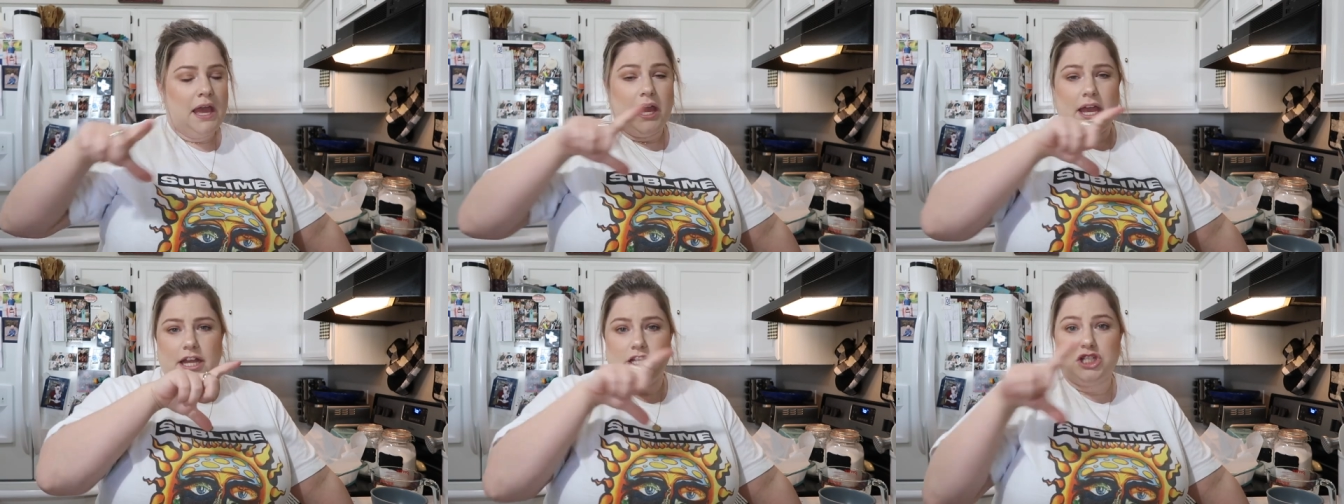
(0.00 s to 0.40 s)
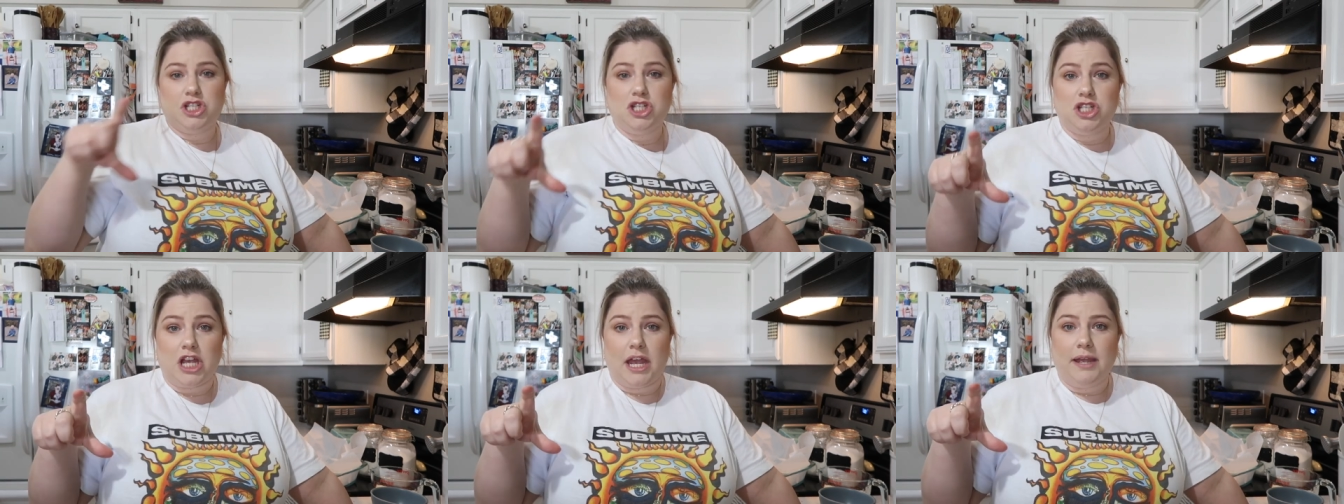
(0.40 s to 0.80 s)
it's
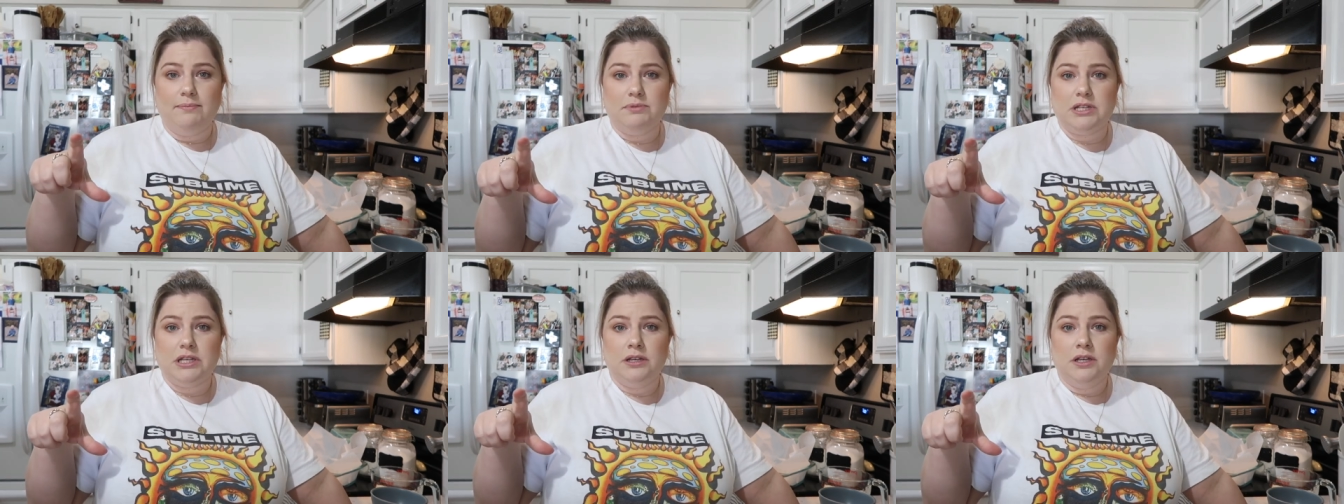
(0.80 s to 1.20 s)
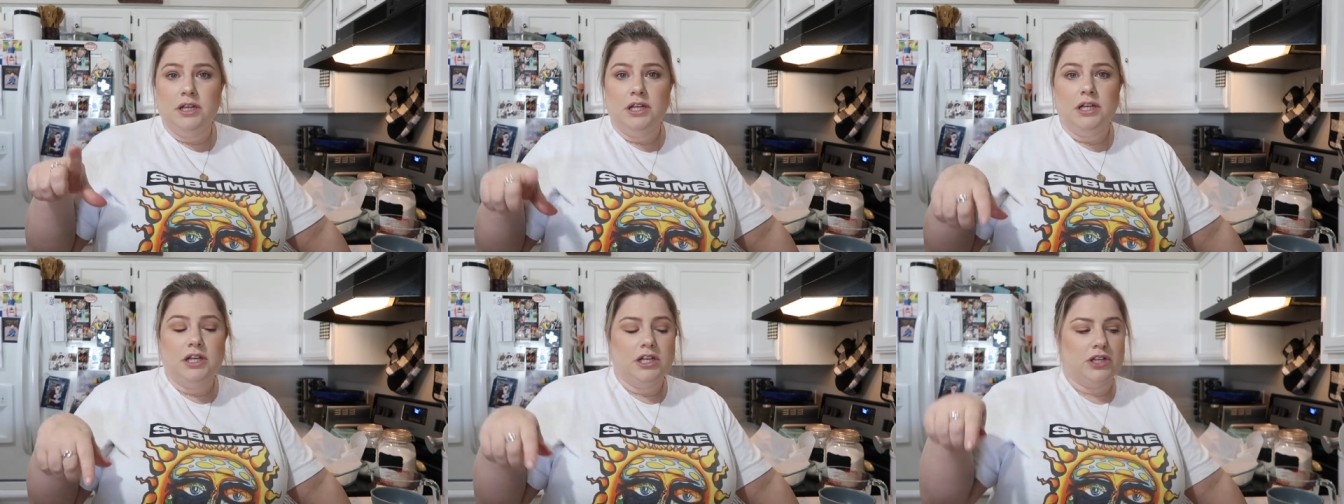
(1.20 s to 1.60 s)
shaped,
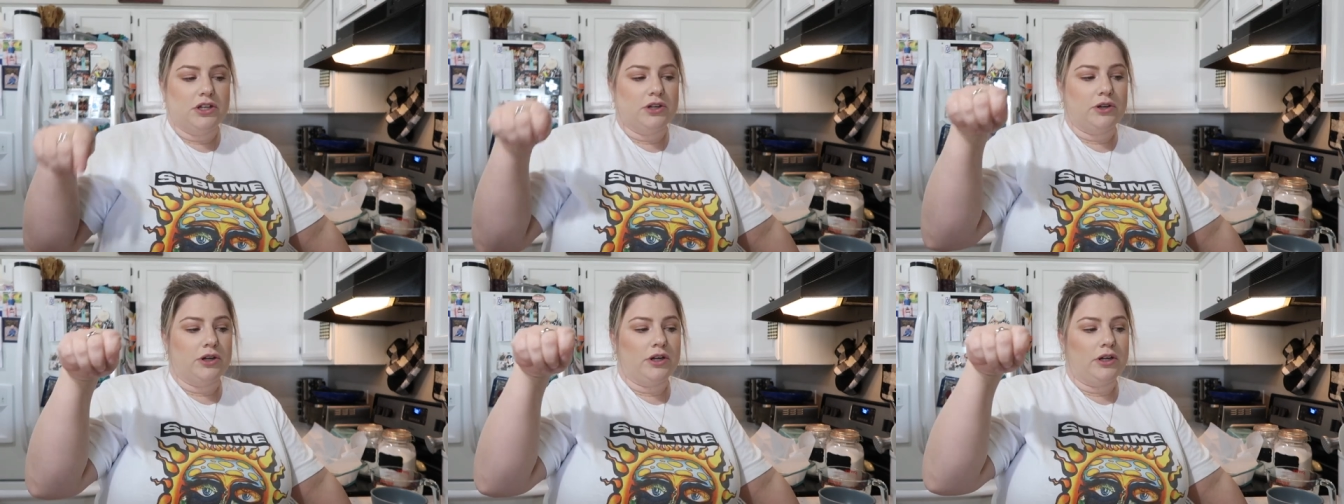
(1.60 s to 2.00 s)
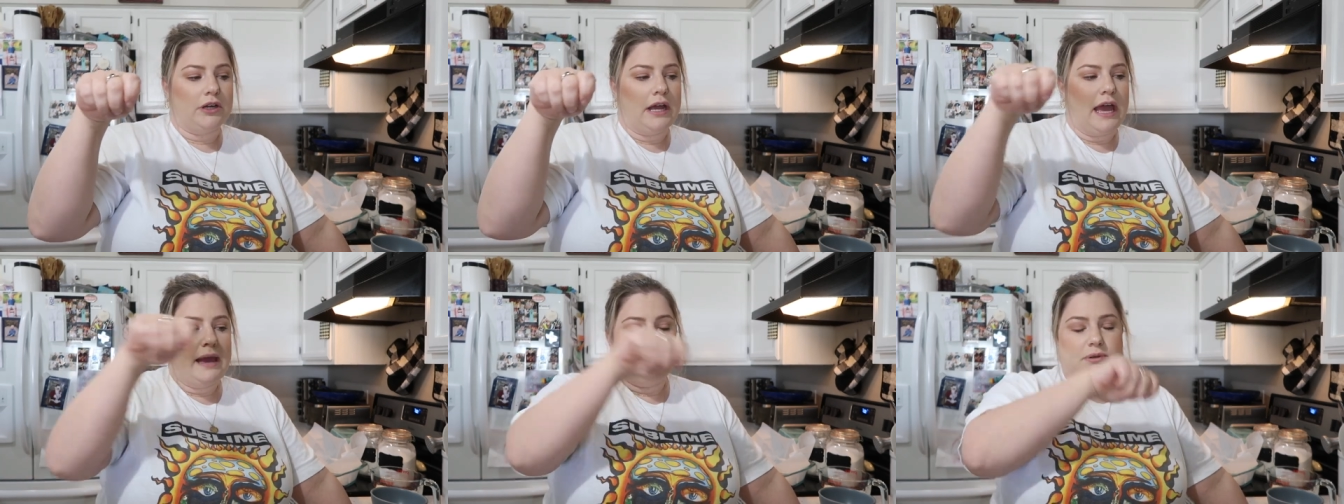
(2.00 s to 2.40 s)

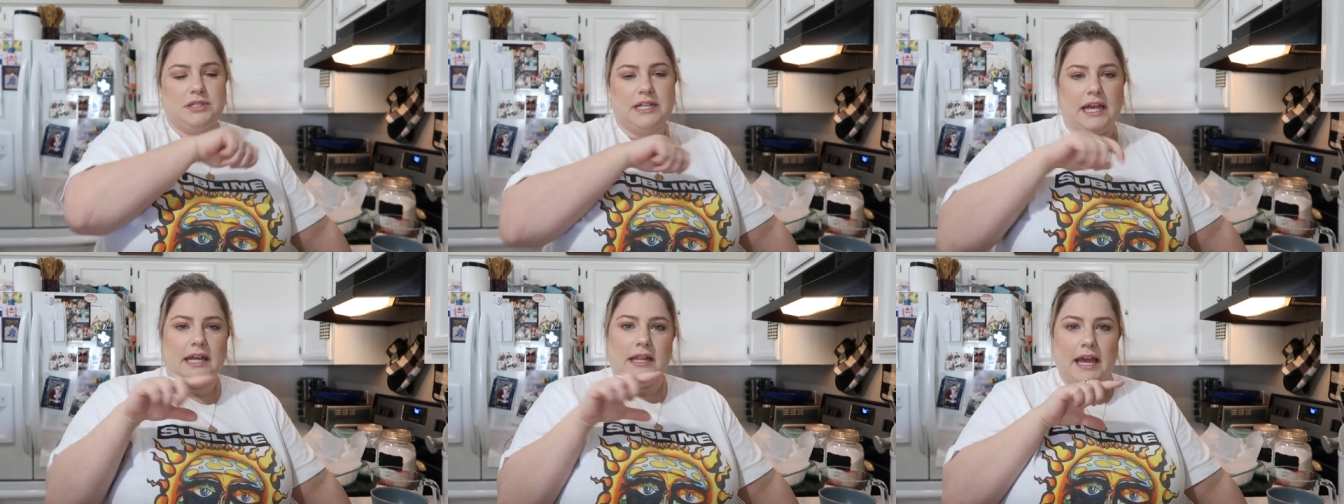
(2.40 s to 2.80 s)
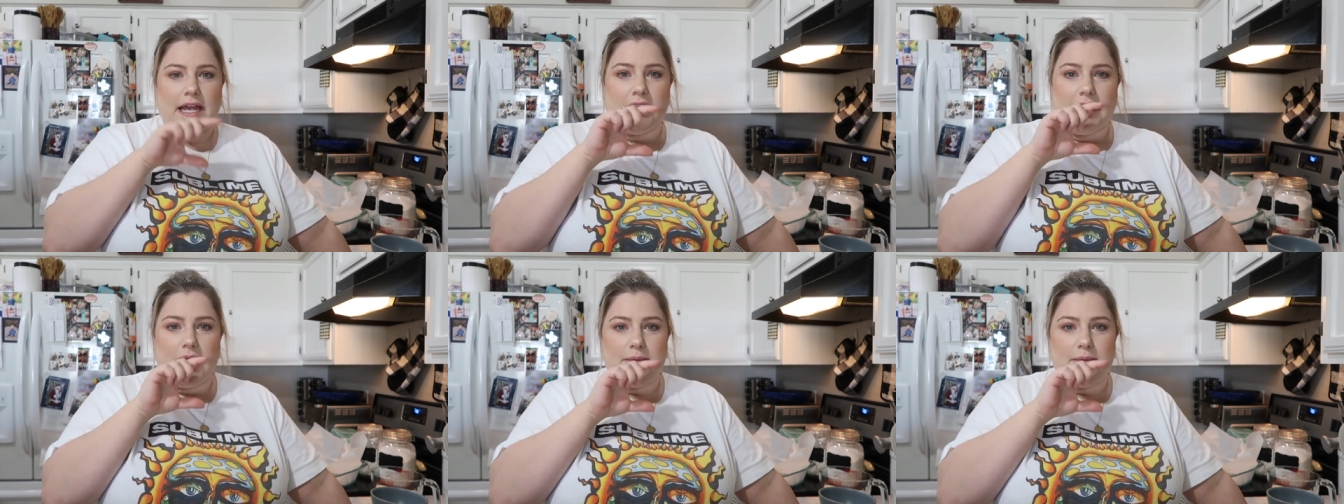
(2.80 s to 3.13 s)
you're able to get like